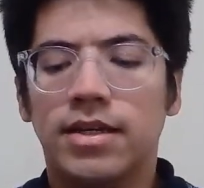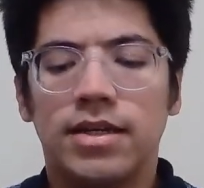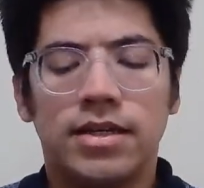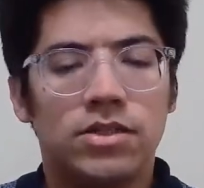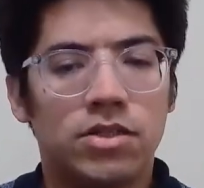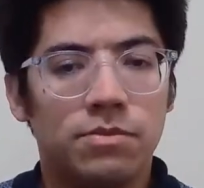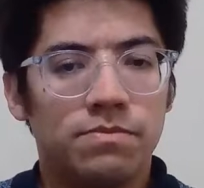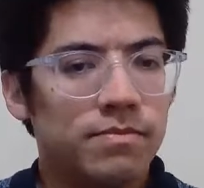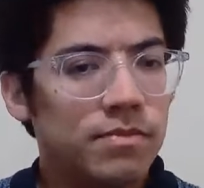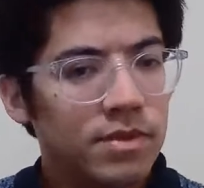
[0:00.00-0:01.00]
So
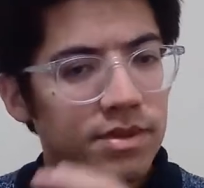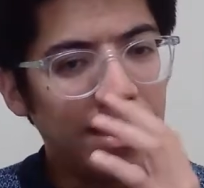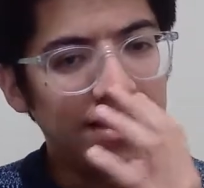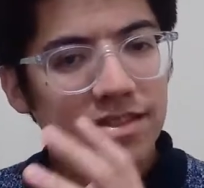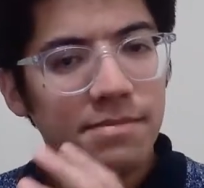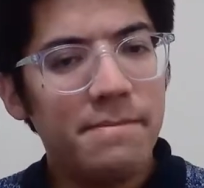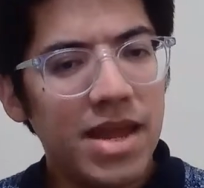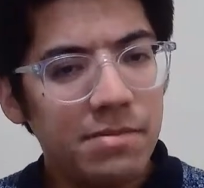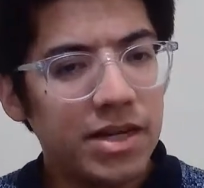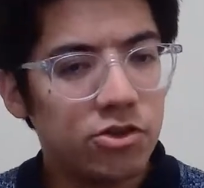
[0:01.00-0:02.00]
that's the
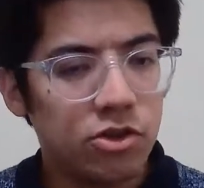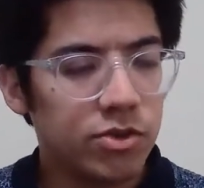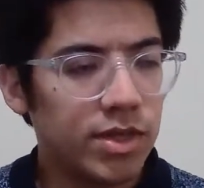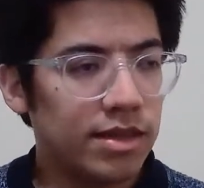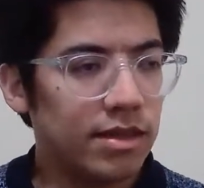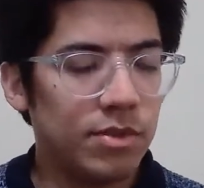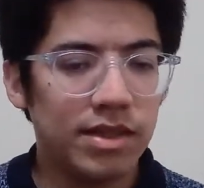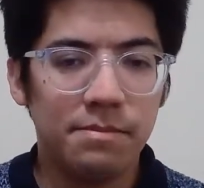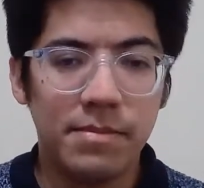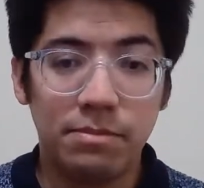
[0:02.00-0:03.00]
main doctrine and the one
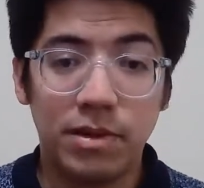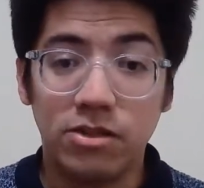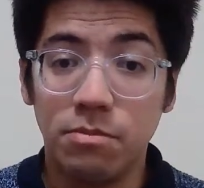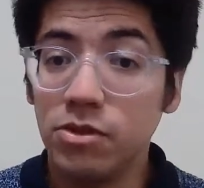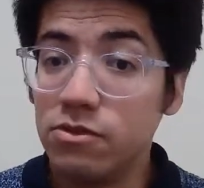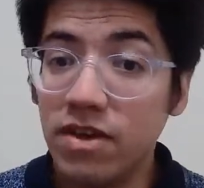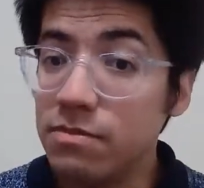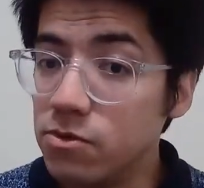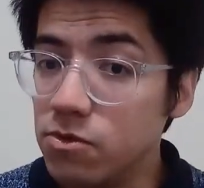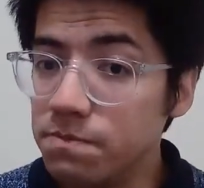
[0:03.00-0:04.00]
that made Plato most
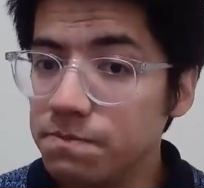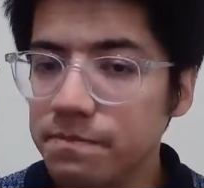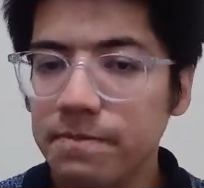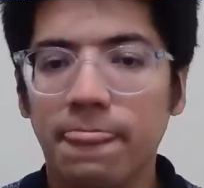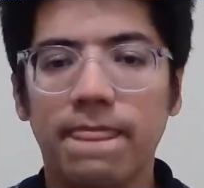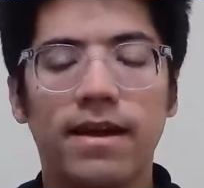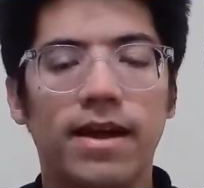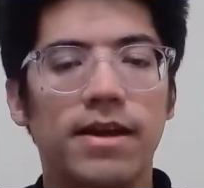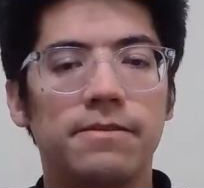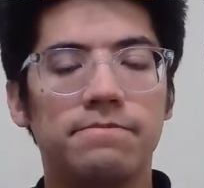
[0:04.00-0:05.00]
famous.
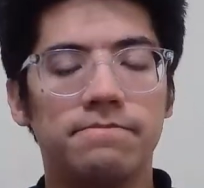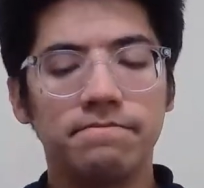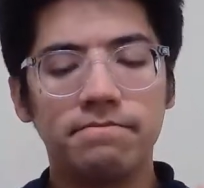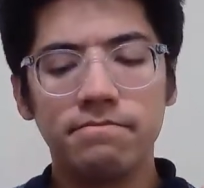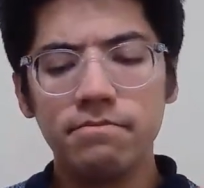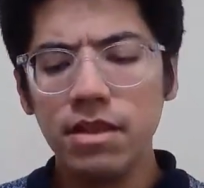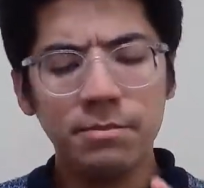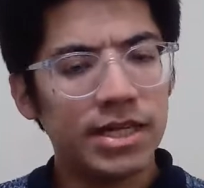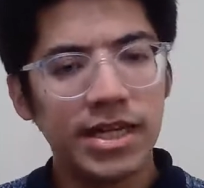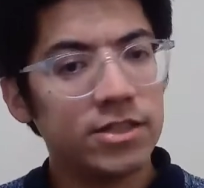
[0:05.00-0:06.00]

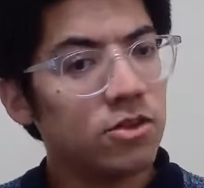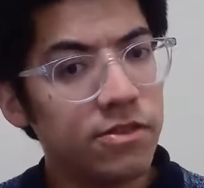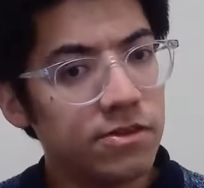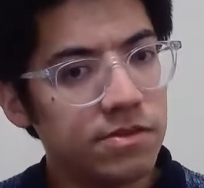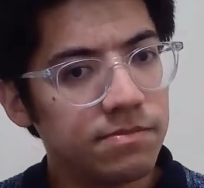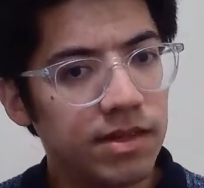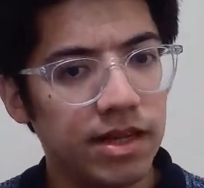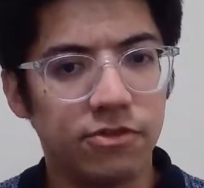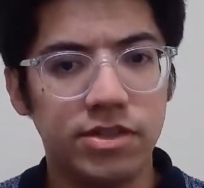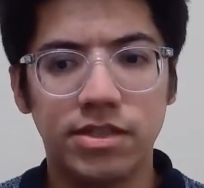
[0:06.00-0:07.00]
But he has others, like
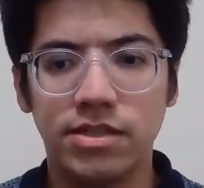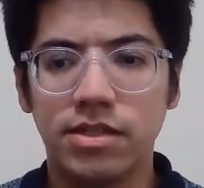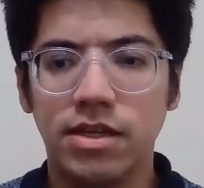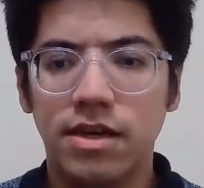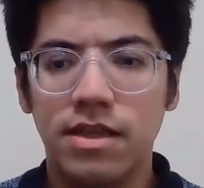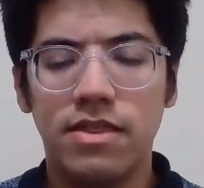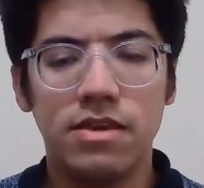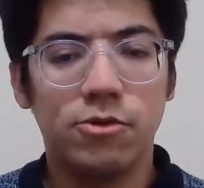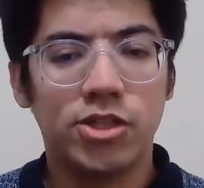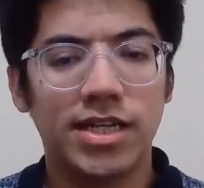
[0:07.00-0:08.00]
for instance, the
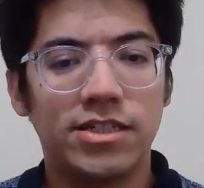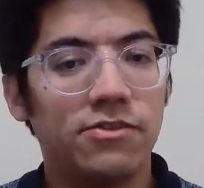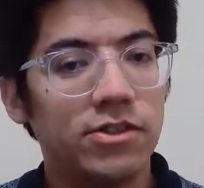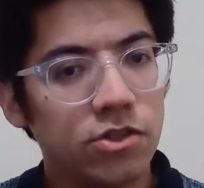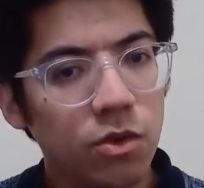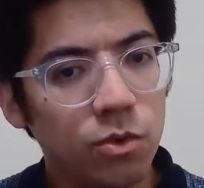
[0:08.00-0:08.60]
immortality of the soul.